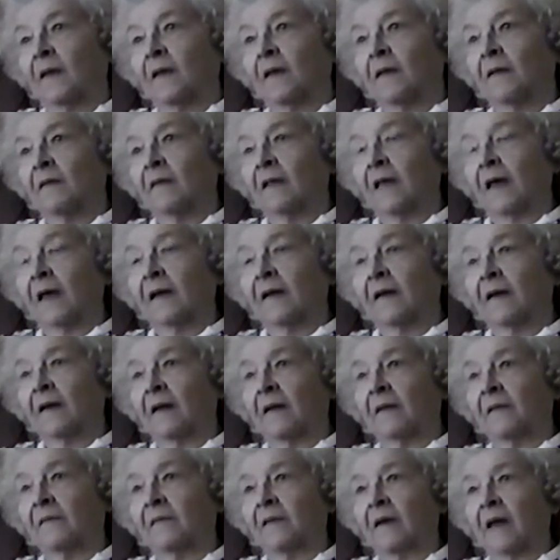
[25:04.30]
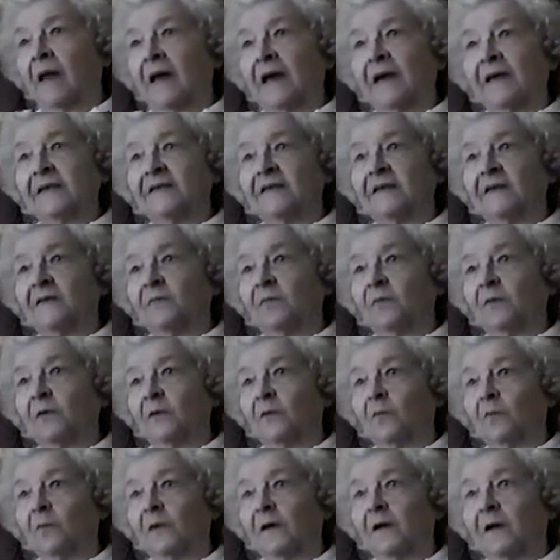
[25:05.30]
that lasted
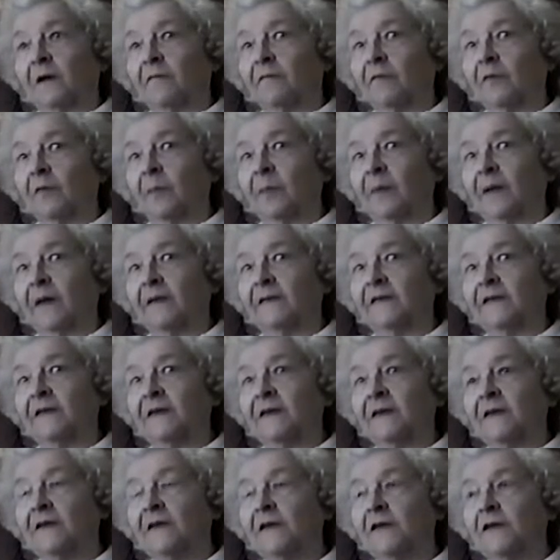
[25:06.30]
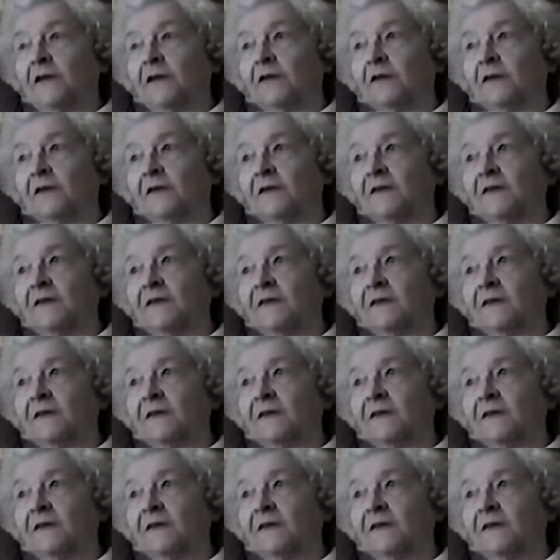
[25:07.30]
real well for about 10 years.